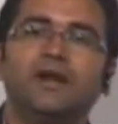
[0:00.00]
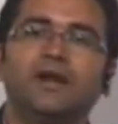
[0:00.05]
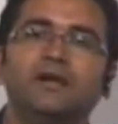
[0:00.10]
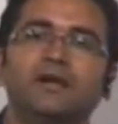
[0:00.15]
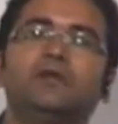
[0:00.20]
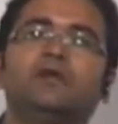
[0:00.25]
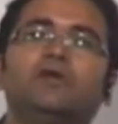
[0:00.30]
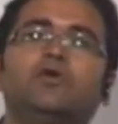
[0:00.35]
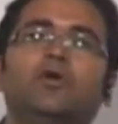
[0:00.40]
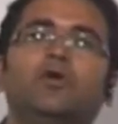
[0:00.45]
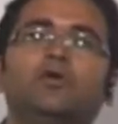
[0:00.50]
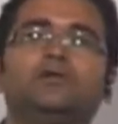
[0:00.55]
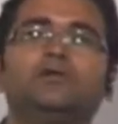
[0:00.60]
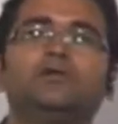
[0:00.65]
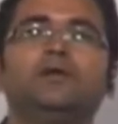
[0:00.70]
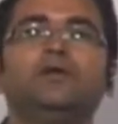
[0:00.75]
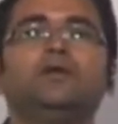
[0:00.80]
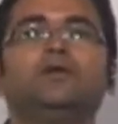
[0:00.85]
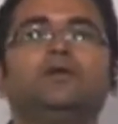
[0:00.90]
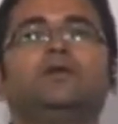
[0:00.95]
sin t and
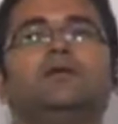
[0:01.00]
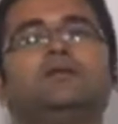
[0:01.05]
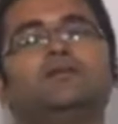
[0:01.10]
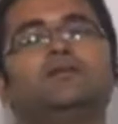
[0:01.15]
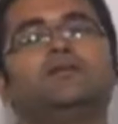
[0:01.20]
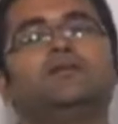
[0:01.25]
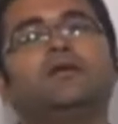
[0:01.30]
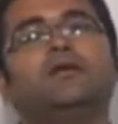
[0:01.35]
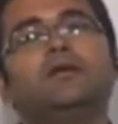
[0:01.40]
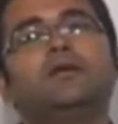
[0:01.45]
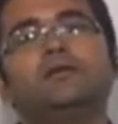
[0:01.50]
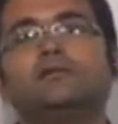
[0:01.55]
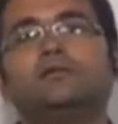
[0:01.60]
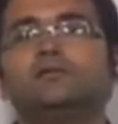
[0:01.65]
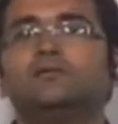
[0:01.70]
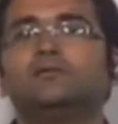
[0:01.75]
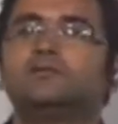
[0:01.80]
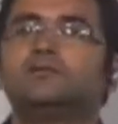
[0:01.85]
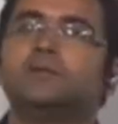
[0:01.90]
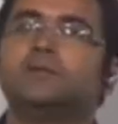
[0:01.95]
cos t,
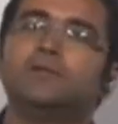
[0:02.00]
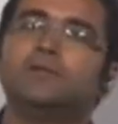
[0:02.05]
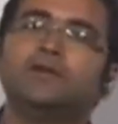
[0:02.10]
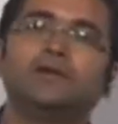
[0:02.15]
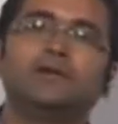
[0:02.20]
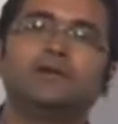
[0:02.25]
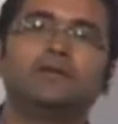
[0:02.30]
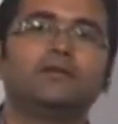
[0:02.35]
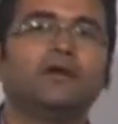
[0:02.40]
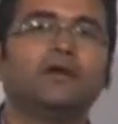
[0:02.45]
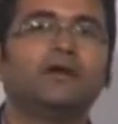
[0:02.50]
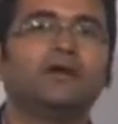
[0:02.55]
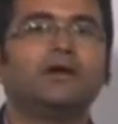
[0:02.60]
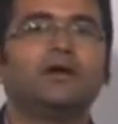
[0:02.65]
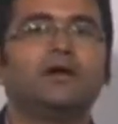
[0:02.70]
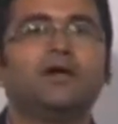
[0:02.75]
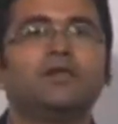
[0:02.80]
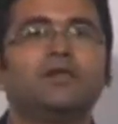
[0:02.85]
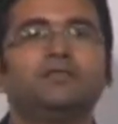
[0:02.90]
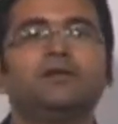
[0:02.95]
then the
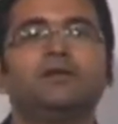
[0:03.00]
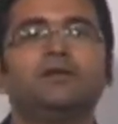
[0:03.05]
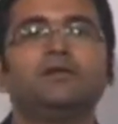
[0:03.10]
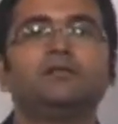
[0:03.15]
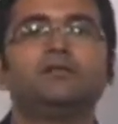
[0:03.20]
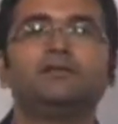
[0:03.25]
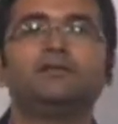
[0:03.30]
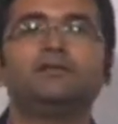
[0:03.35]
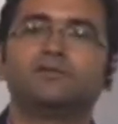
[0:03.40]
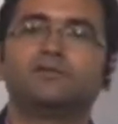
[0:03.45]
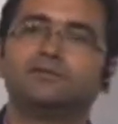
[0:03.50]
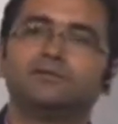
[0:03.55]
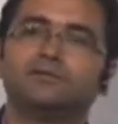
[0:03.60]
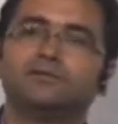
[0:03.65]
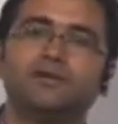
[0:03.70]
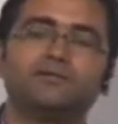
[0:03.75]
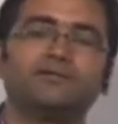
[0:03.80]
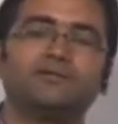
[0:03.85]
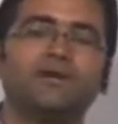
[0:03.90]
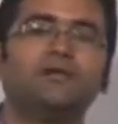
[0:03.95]
answer is
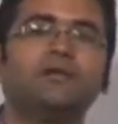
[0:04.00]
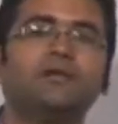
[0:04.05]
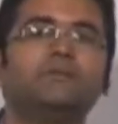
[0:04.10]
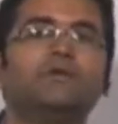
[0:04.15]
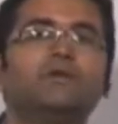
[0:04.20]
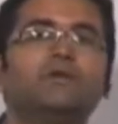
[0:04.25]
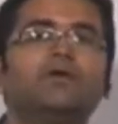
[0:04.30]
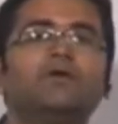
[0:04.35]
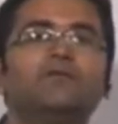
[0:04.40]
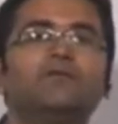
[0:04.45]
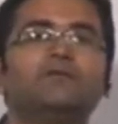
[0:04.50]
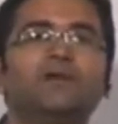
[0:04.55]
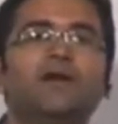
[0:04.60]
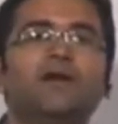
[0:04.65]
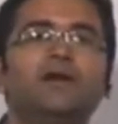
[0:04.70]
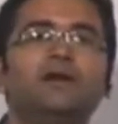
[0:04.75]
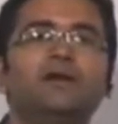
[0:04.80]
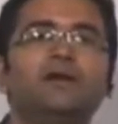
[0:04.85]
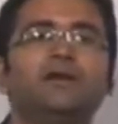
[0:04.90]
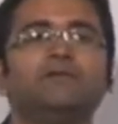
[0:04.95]
just find the period of
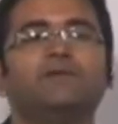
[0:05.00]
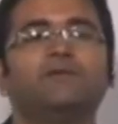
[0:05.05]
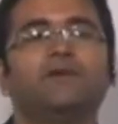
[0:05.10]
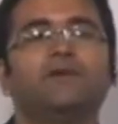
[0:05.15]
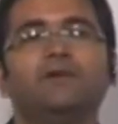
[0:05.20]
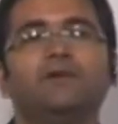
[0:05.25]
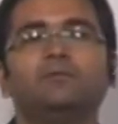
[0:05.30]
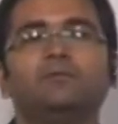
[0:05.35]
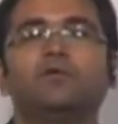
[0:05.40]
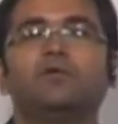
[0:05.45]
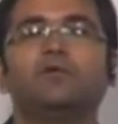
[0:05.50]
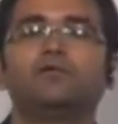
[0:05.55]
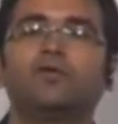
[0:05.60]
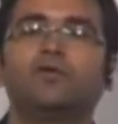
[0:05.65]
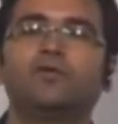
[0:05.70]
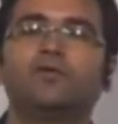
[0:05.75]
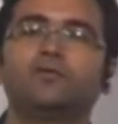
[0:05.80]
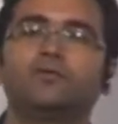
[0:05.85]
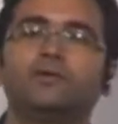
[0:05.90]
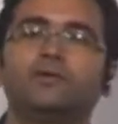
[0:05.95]
sin t and find the period of
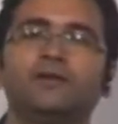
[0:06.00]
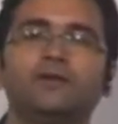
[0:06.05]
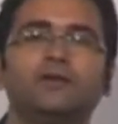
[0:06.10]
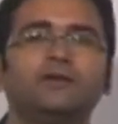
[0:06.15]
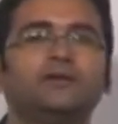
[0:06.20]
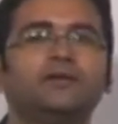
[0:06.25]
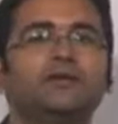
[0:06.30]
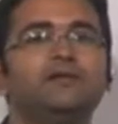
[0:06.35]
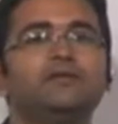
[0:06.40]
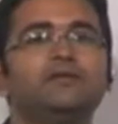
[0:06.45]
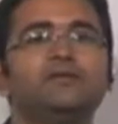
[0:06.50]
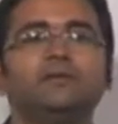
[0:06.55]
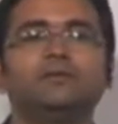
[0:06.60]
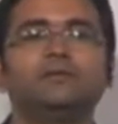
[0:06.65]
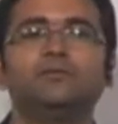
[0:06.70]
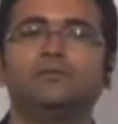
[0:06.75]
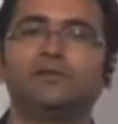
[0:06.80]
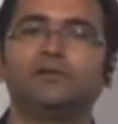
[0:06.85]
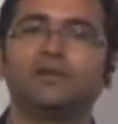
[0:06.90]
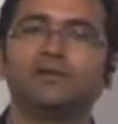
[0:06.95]
cos t and take the
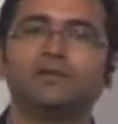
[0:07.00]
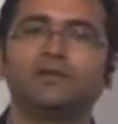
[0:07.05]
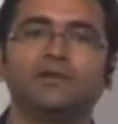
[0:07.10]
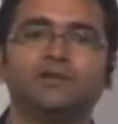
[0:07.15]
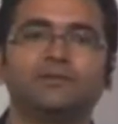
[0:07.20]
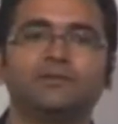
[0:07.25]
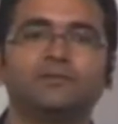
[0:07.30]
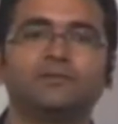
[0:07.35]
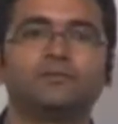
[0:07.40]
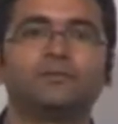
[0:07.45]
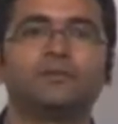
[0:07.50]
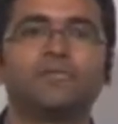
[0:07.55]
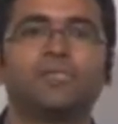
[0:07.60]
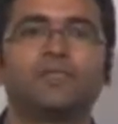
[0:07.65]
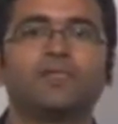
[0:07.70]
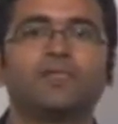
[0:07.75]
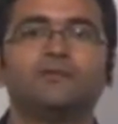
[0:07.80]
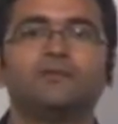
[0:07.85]
LCM, you will get the answer.